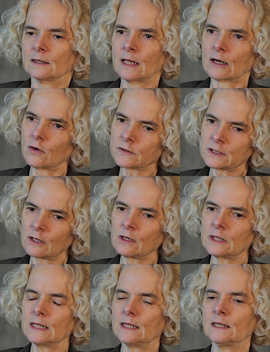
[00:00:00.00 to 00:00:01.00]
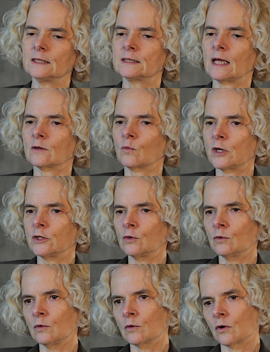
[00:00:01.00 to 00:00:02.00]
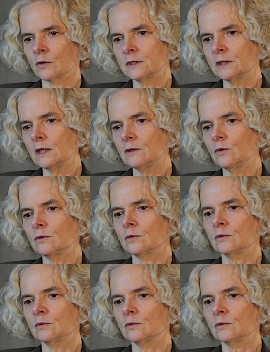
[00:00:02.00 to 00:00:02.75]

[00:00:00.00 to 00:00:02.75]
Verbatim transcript: The concern is that when you continue